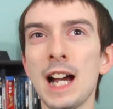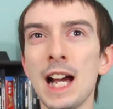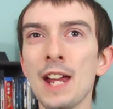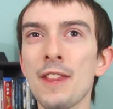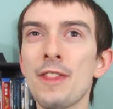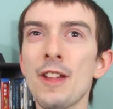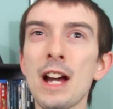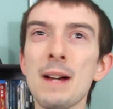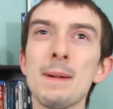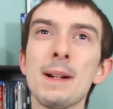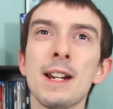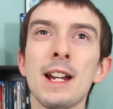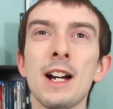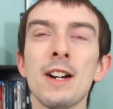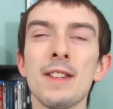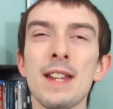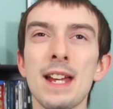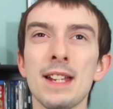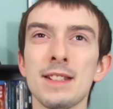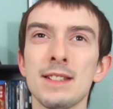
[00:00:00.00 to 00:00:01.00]
I thought about
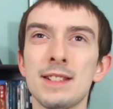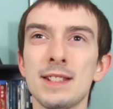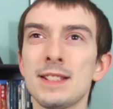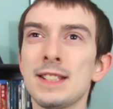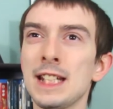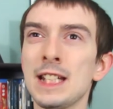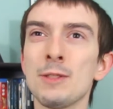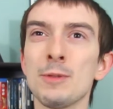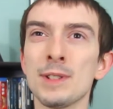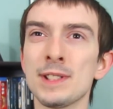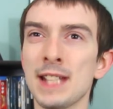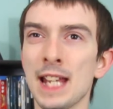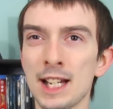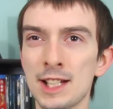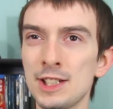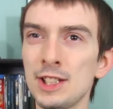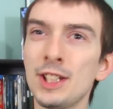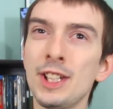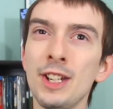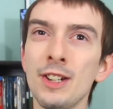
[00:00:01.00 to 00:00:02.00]
how that scene was
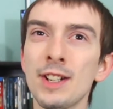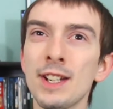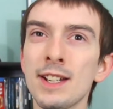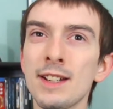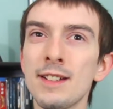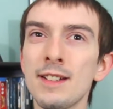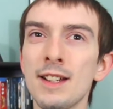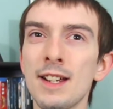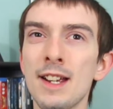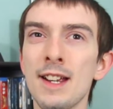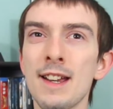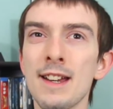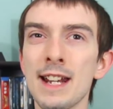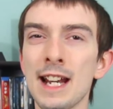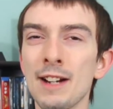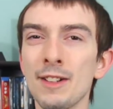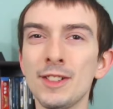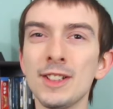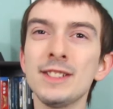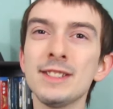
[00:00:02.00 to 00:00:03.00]
executed,
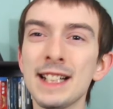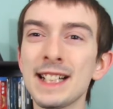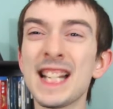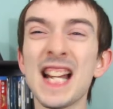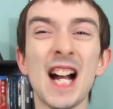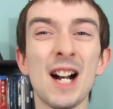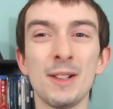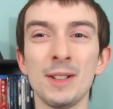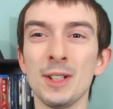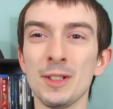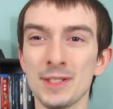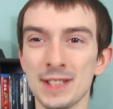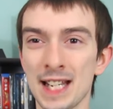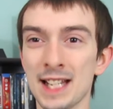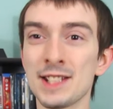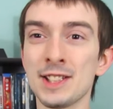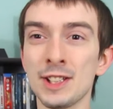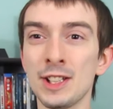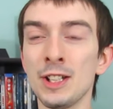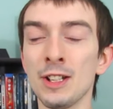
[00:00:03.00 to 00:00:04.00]
and I really like how it was
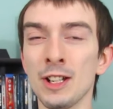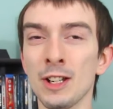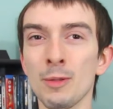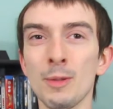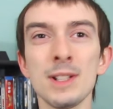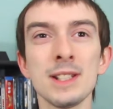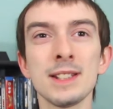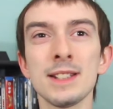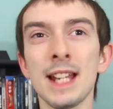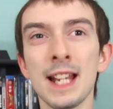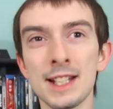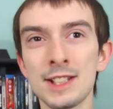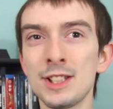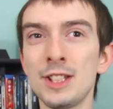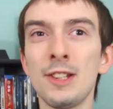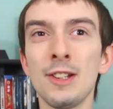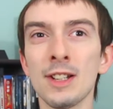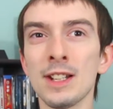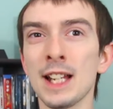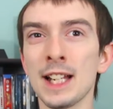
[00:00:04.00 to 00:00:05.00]
executed. It wasn't
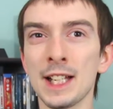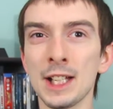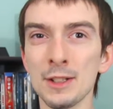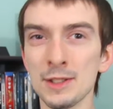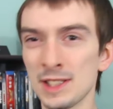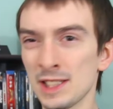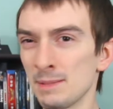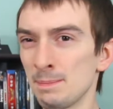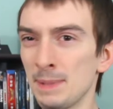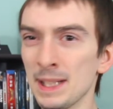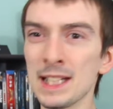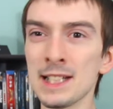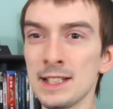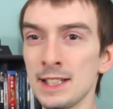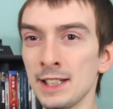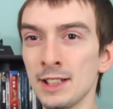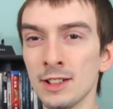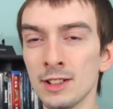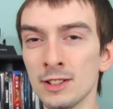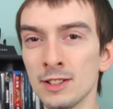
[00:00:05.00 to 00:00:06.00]
executed like it was this big
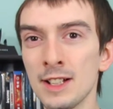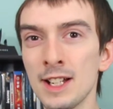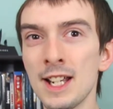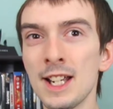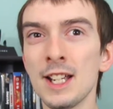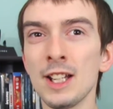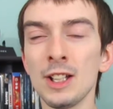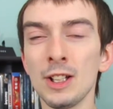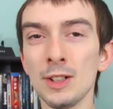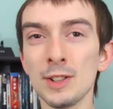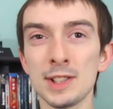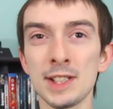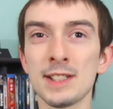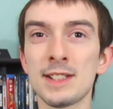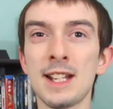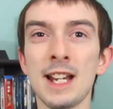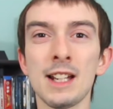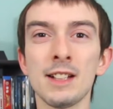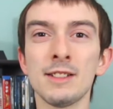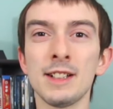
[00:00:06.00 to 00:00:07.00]
deal. It was
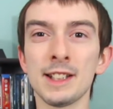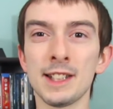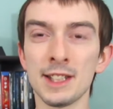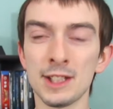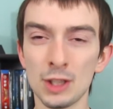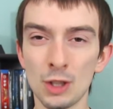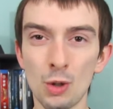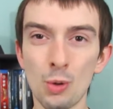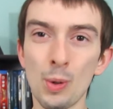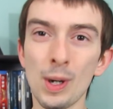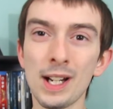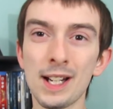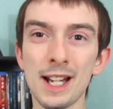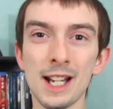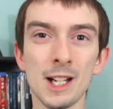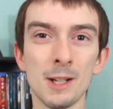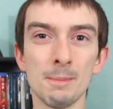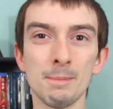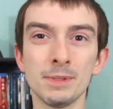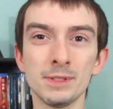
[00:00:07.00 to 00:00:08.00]
just kind of like this quick,
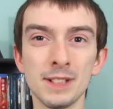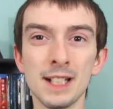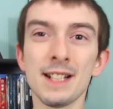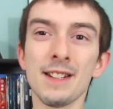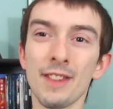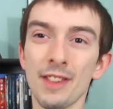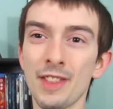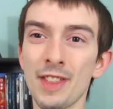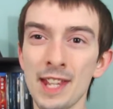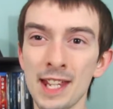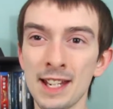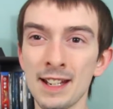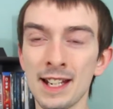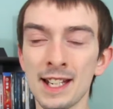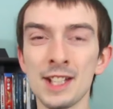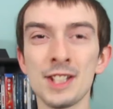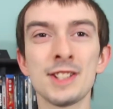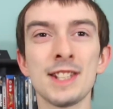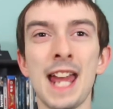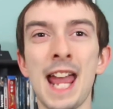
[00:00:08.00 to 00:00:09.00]
kind of blunt thing,
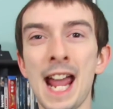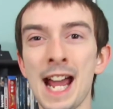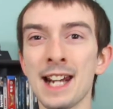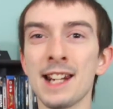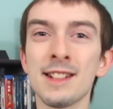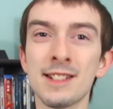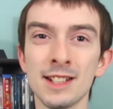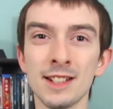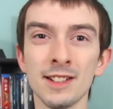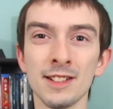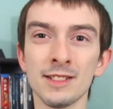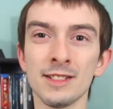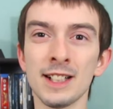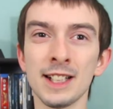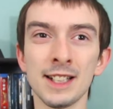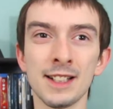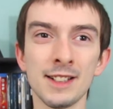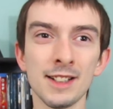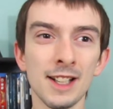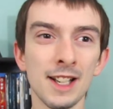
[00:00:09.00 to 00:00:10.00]
and it just added to the,
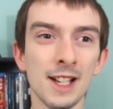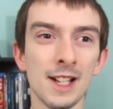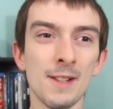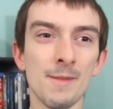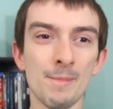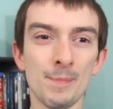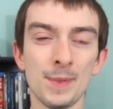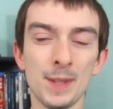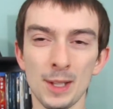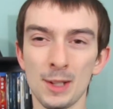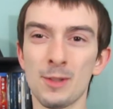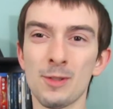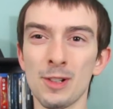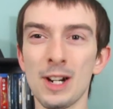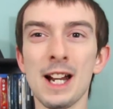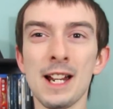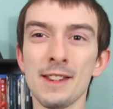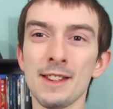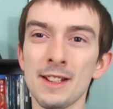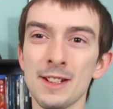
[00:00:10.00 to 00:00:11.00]
like, the
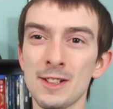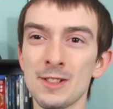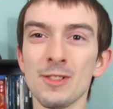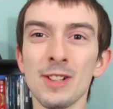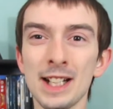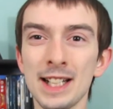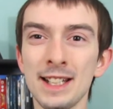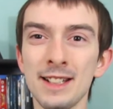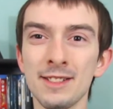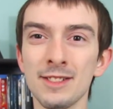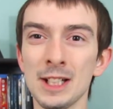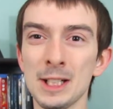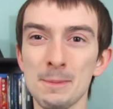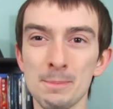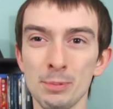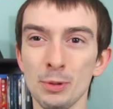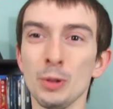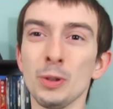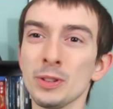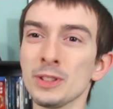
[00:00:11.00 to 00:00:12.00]
gritty,
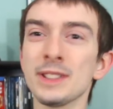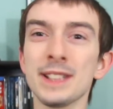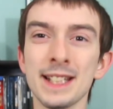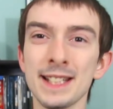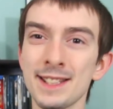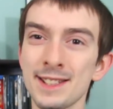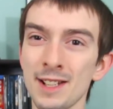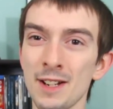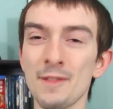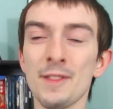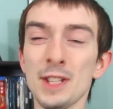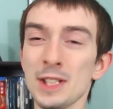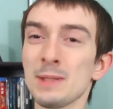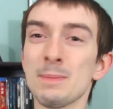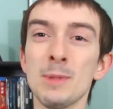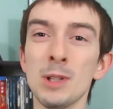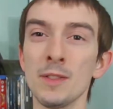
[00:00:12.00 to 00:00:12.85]
like, brutalness of this